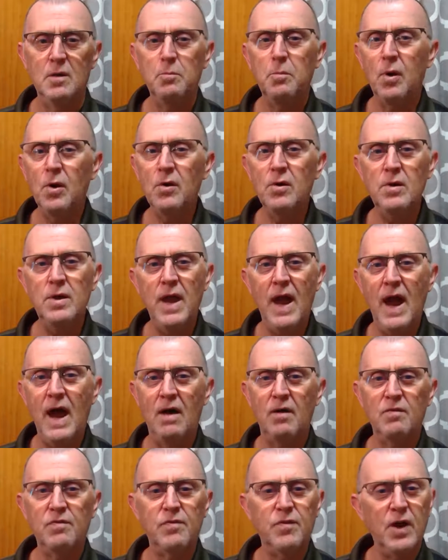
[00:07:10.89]
burned
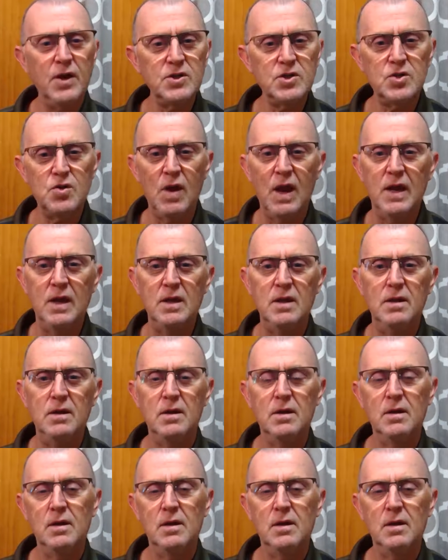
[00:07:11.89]
out, frustrated.